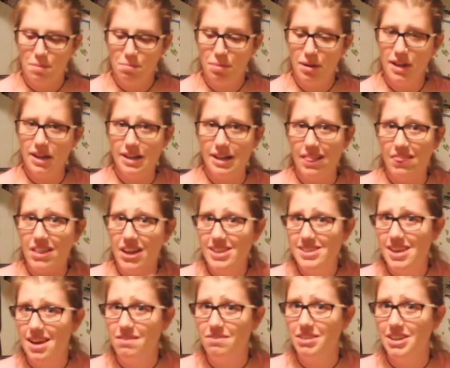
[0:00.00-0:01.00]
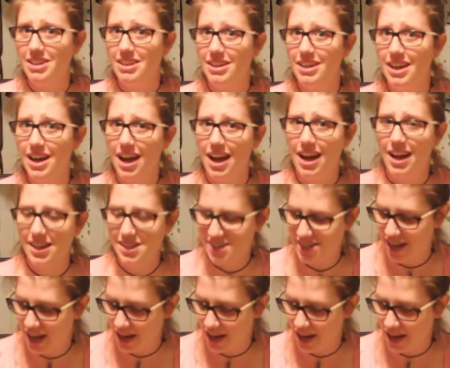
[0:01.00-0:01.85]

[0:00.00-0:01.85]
But that's everything, guys.